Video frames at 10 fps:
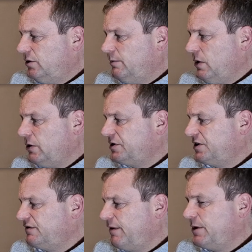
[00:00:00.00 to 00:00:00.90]
all the
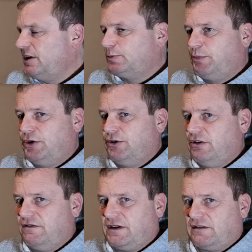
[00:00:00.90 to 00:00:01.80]
boxes for me. It's
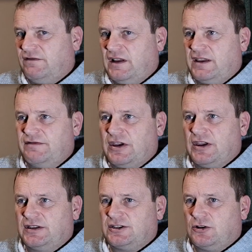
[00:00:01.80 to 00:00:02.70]
perfect flavour.
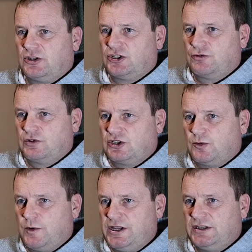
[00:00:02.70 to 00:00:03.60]
It's not too
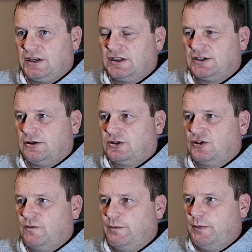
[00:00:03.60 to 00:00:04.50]
sweet. It's not
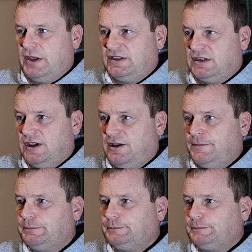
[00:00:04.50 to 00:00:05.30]
too bitter.